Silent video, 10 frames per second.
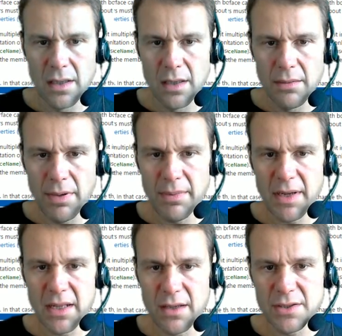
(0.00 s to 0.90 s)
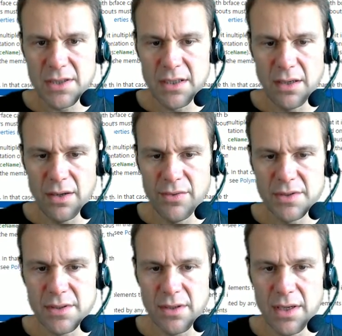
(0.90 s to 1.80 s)
Public class car
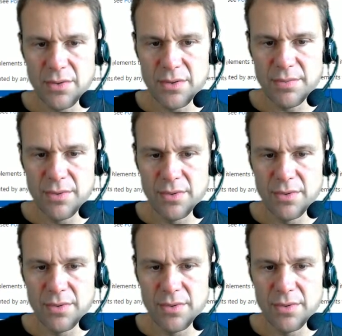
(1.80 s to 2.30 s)
runs iEquitable.